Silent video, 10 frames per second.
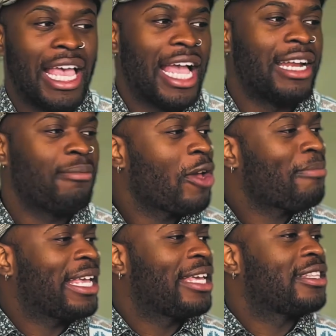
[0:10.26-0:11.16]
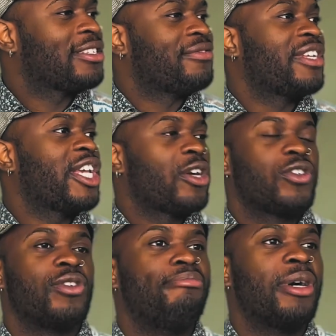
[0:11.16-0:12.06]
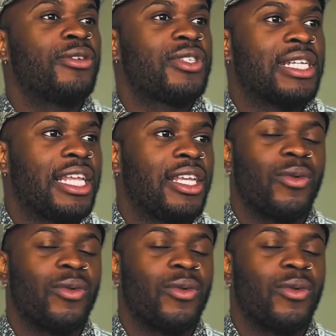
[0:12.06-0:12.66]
And I'm not making this video to boast in any